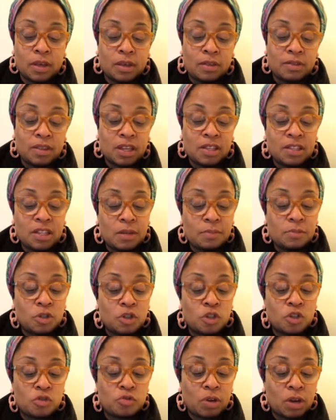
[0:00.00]
They seemed
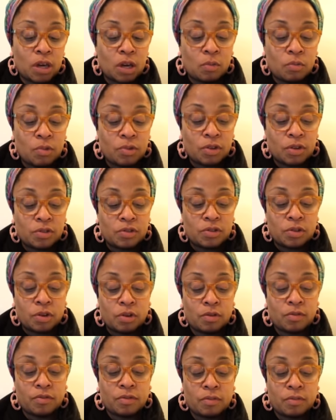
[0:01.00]
stricken with
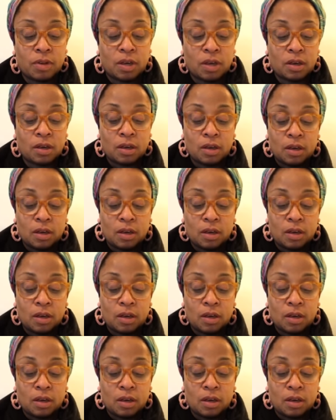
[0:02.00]
concern for me,